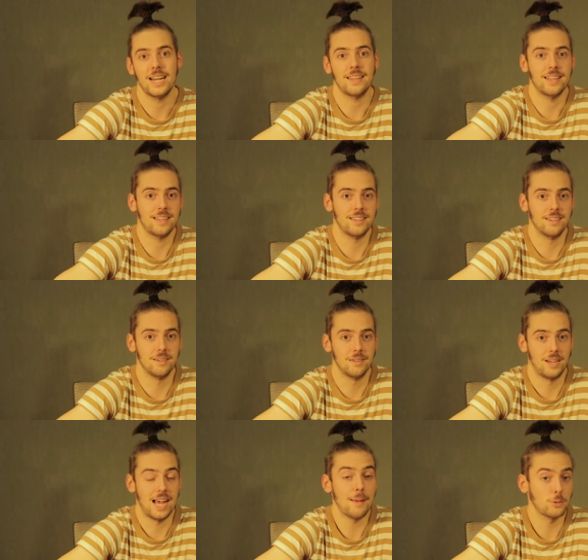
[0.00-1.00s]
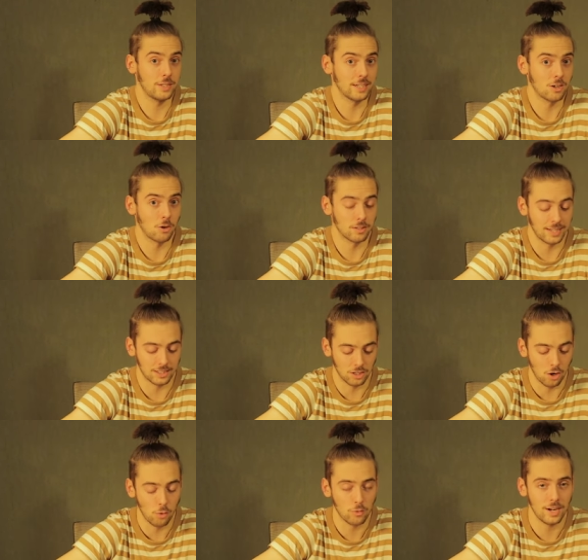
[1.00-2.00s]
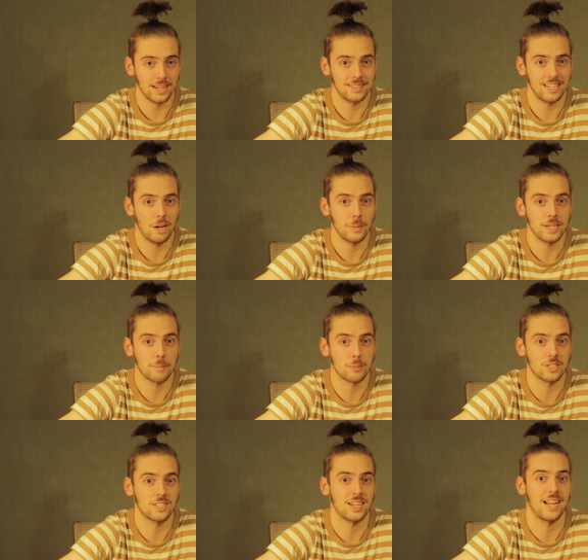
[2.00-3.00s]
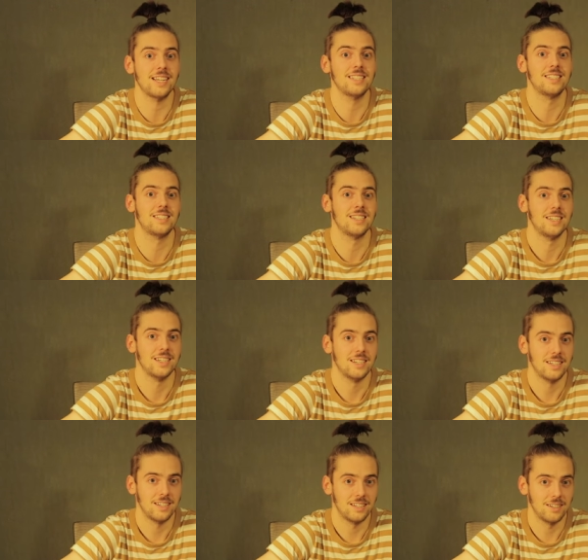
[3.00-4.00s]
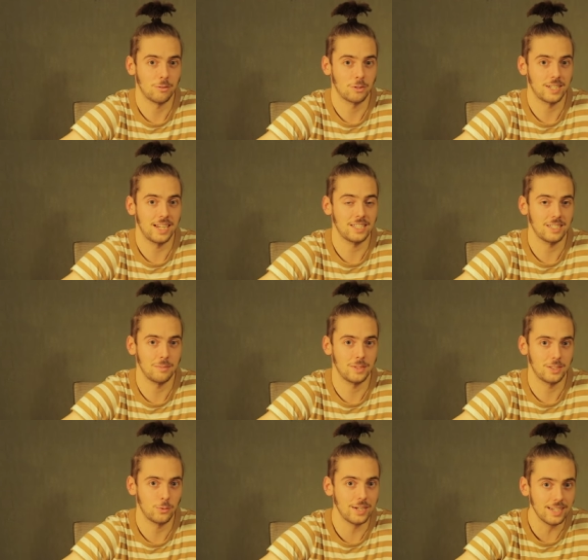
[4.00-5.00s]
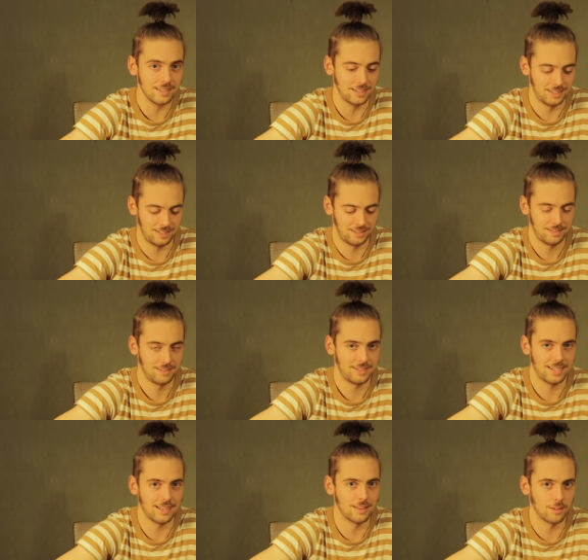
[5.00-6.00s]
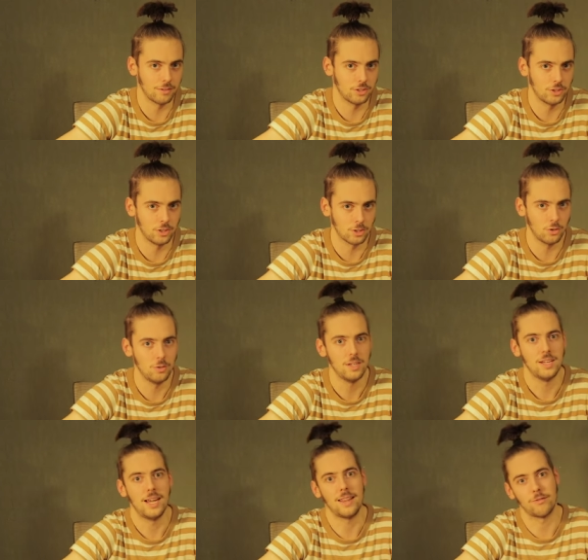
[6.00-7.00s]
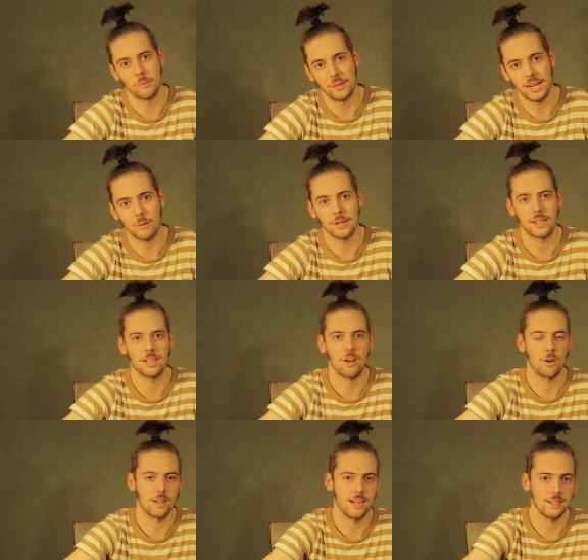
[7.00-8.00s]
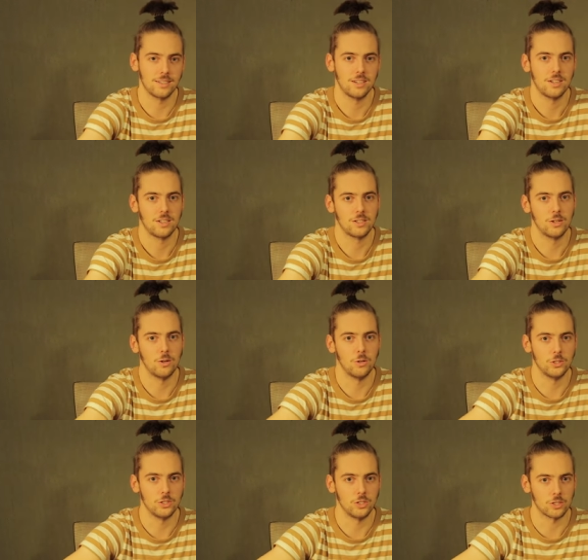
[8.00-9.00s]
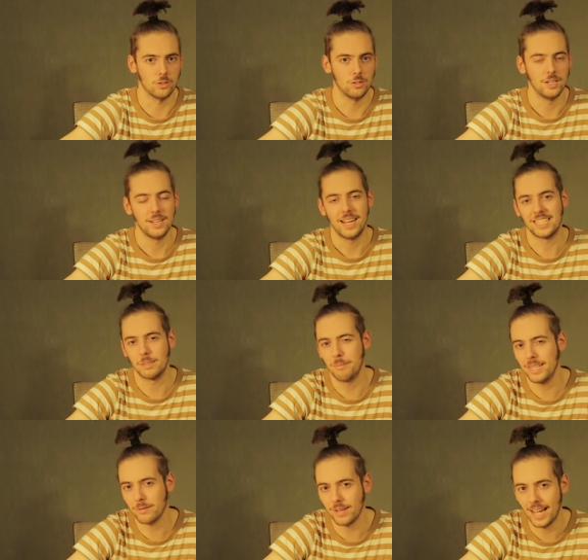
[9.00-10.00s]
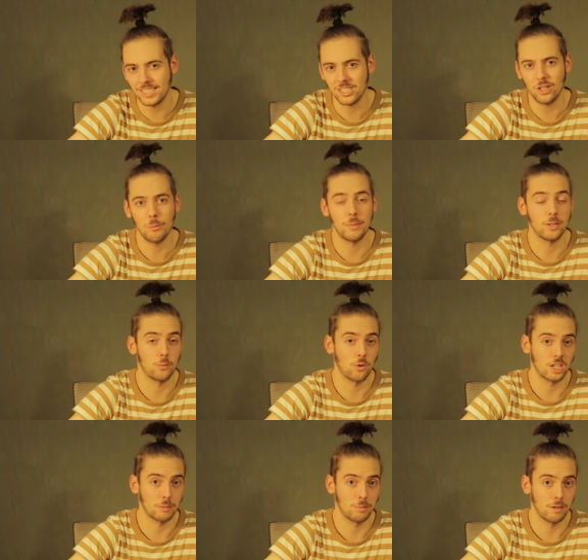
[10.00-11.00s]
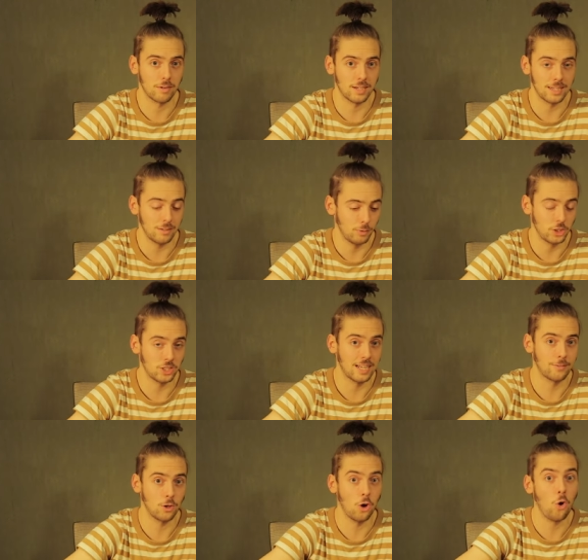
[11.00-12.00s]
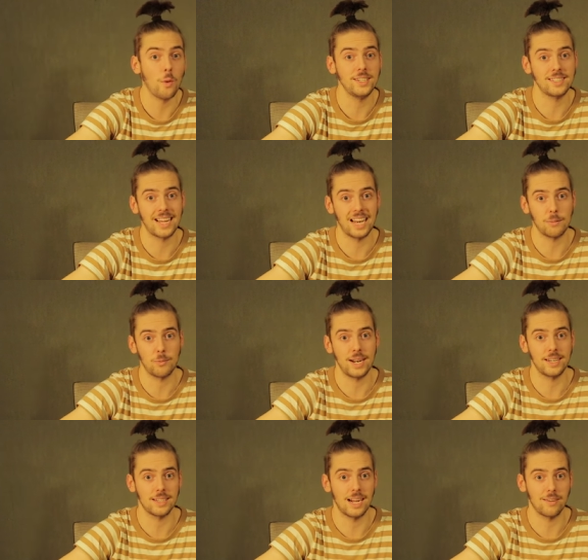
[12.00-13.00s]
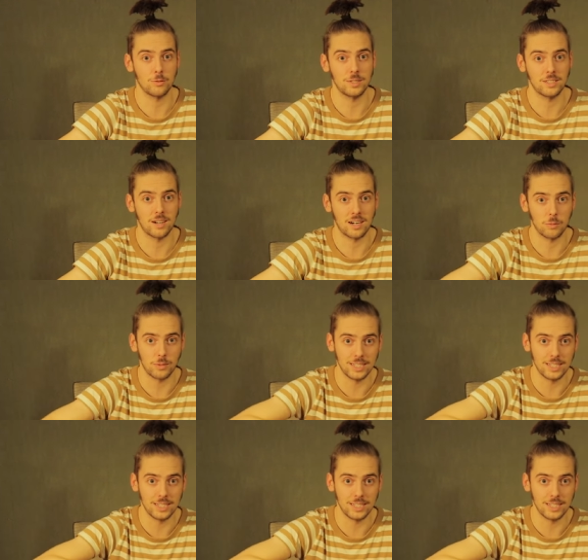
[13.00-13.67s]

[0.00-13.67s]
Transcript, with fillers: And then the absolute encoder takes over and can tell me the precise uh, rotation between this tenth of the circle and then from there we can calculate the whole circle. It's a bit of a hassle but it works perfectly. We just have to always calibrate it after we start up.